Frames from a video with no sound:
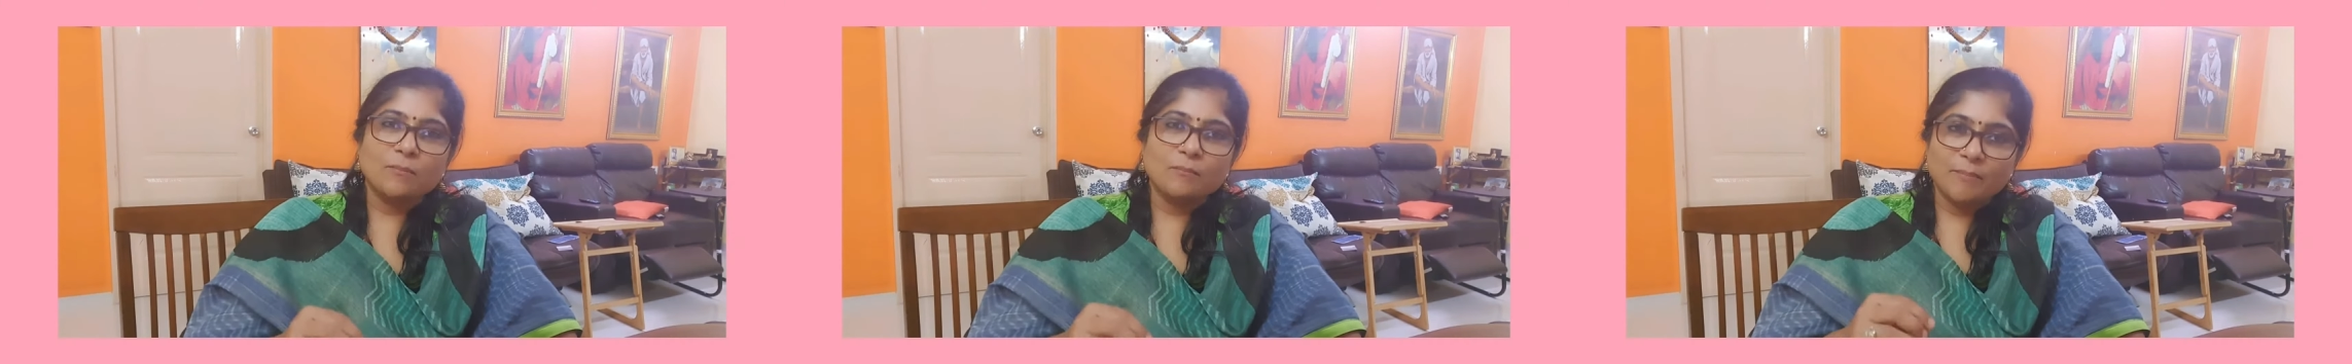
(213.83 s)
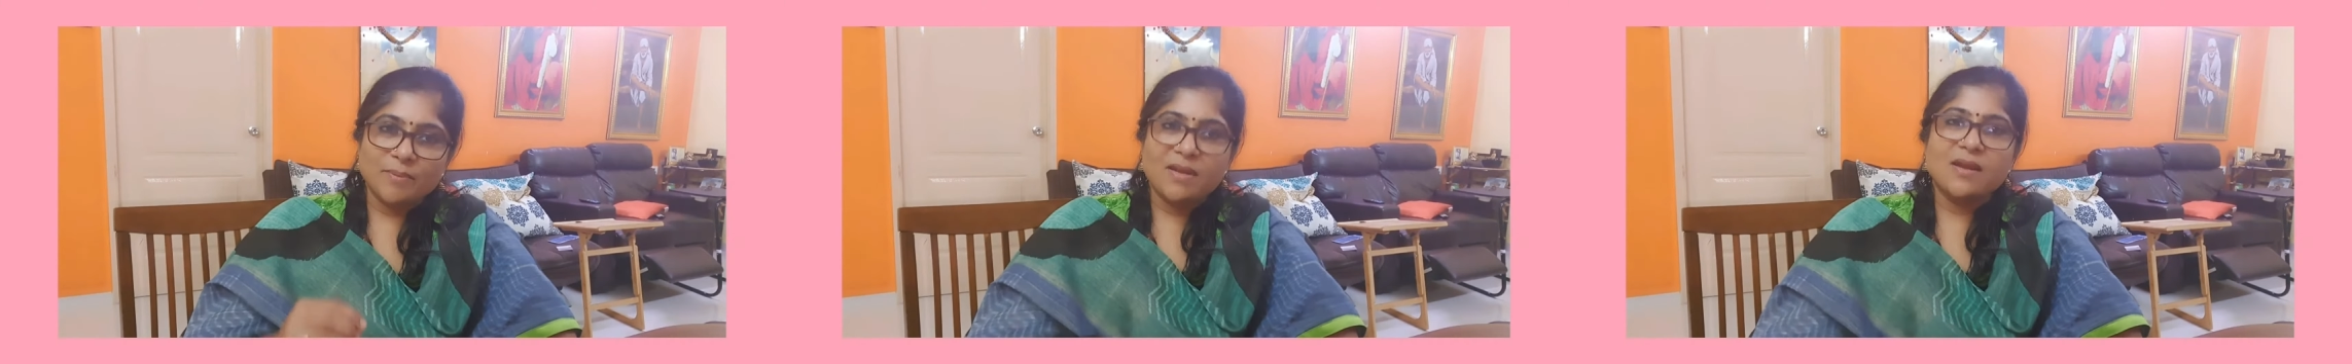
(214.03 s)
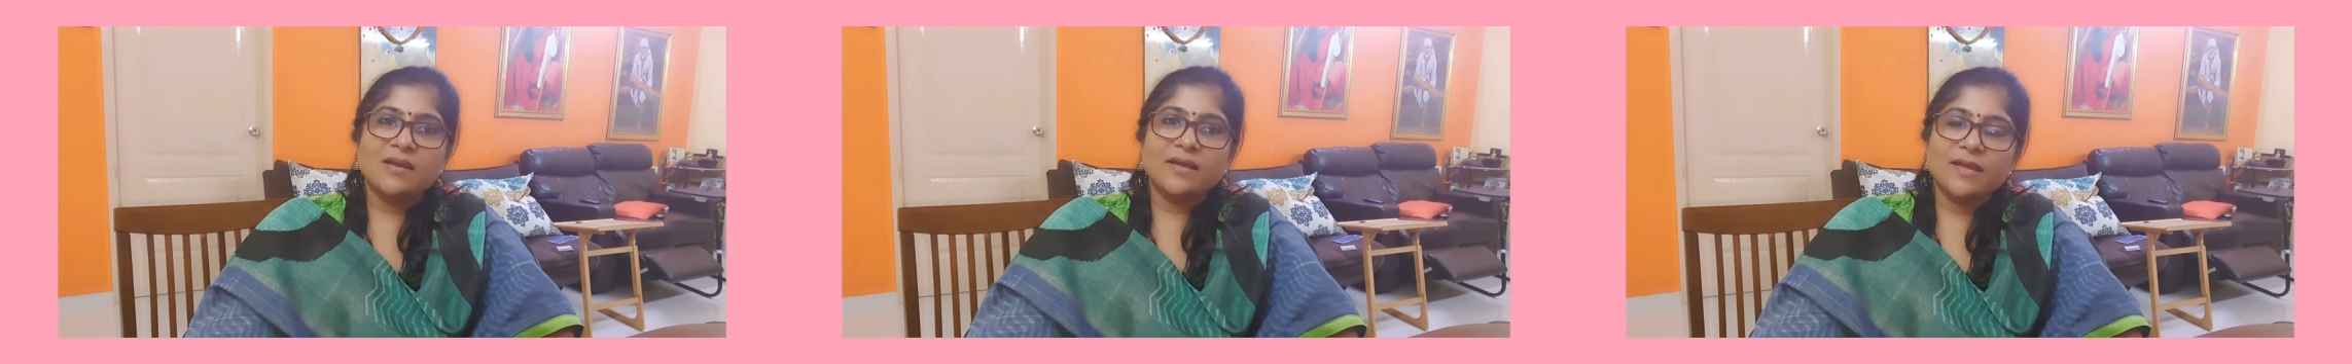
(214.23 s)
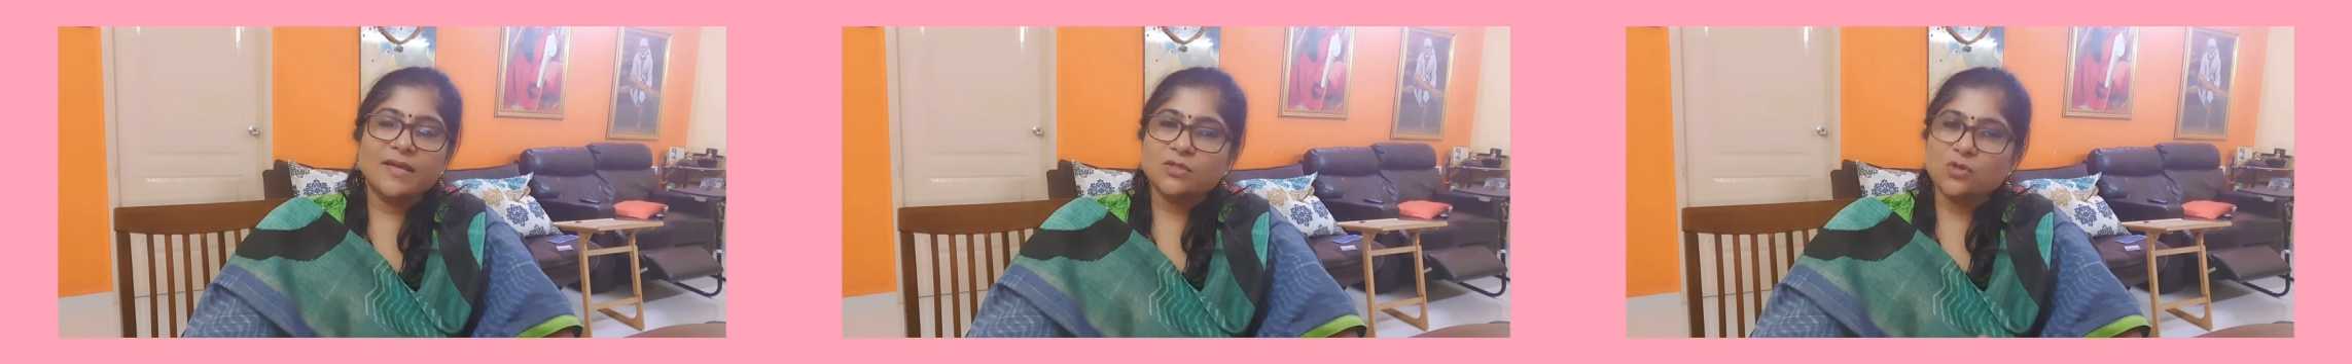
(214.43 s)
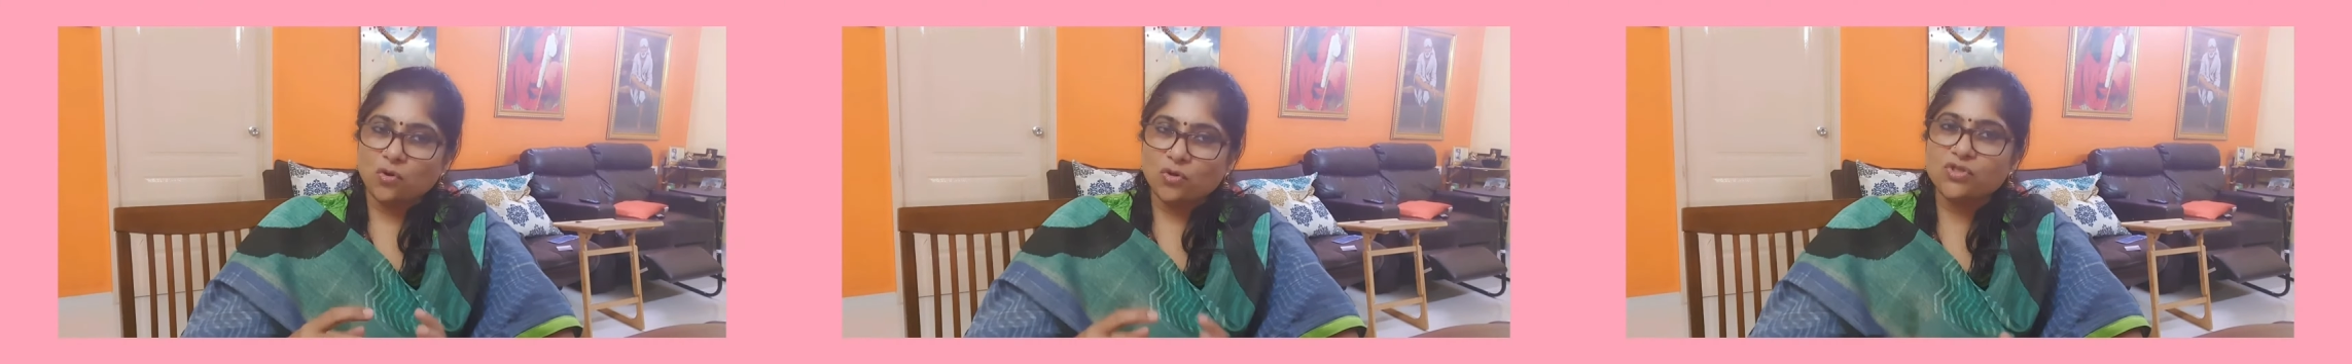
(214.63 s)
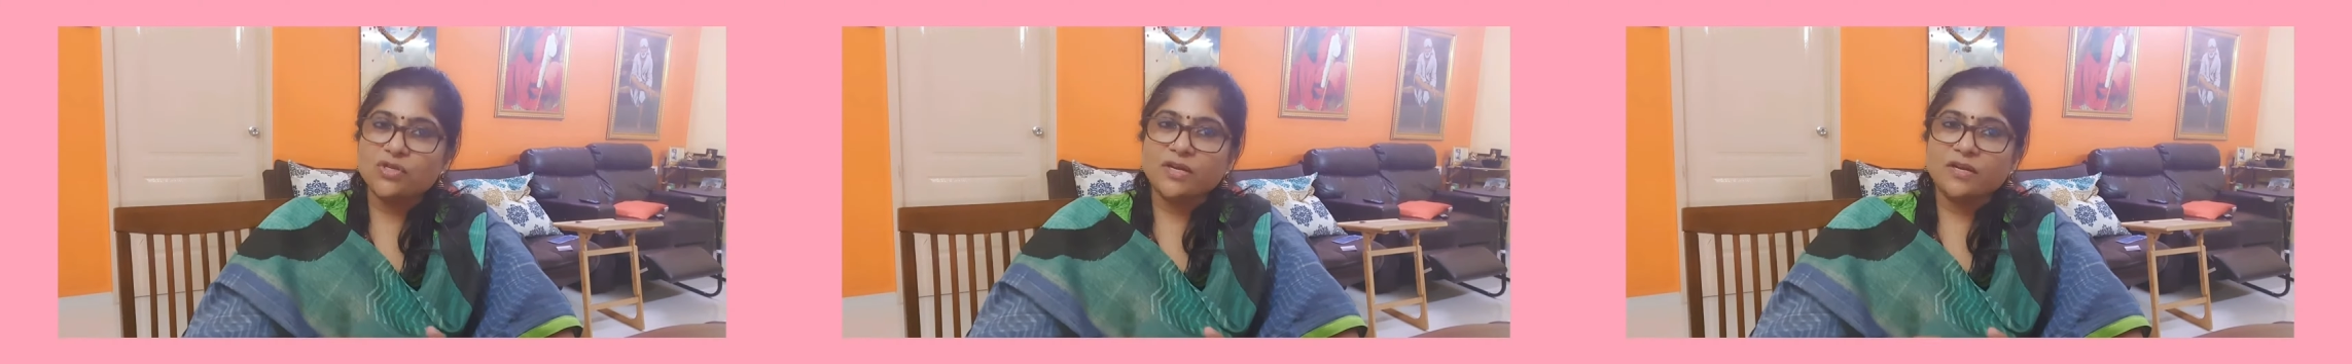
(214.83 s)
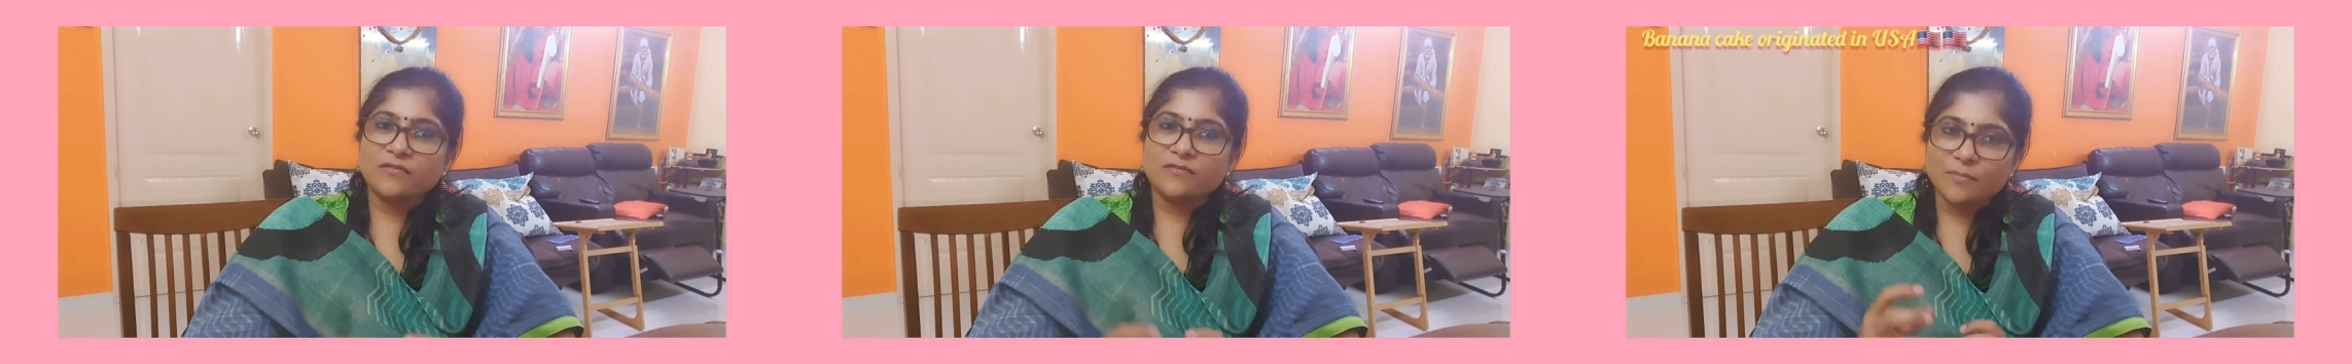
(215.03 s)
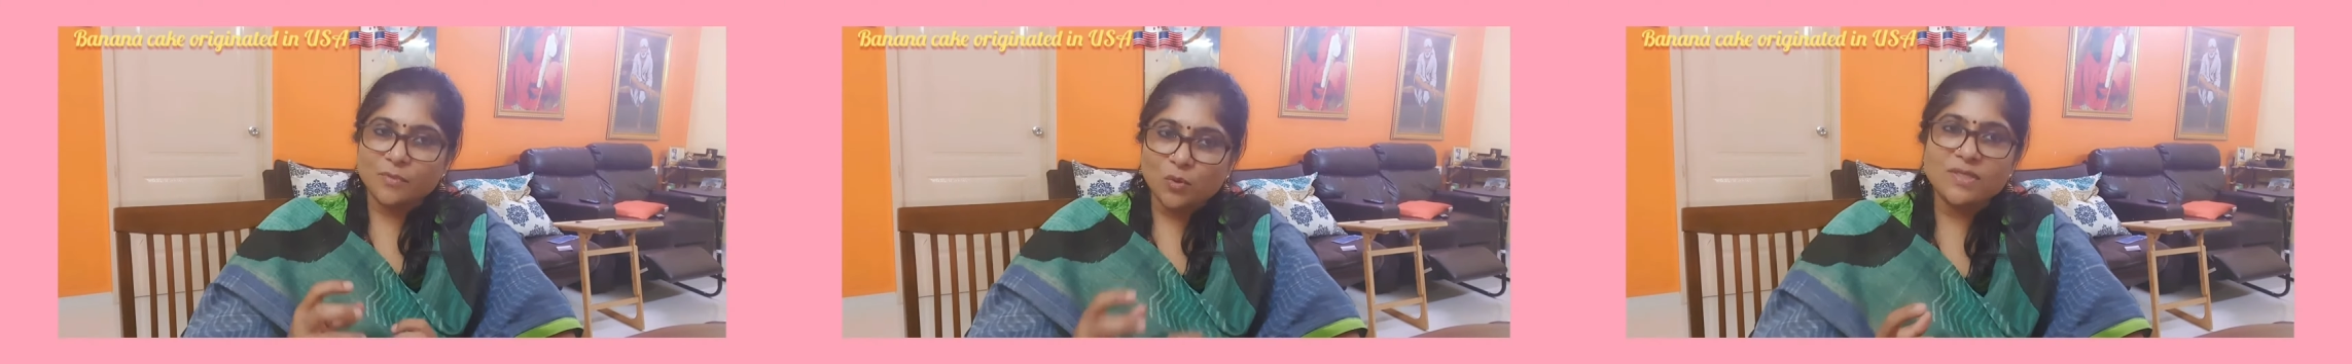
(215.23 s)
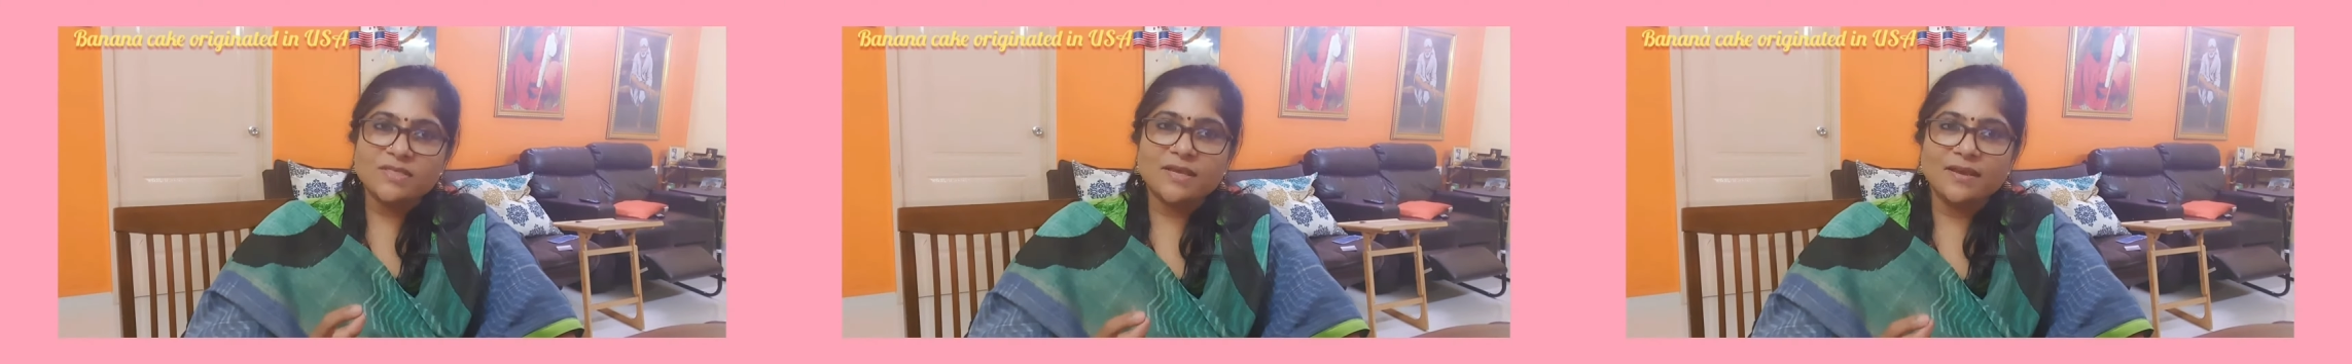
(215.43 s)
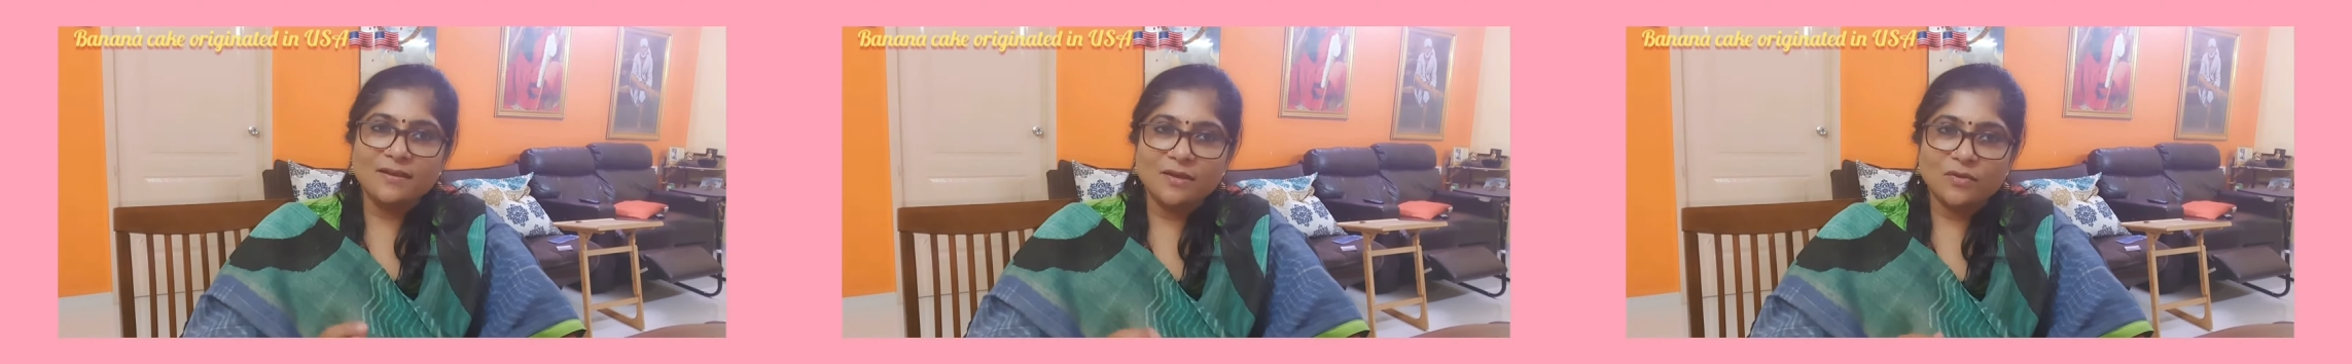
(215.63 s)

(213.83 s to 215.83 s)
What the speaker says: banana cake is originated from USA,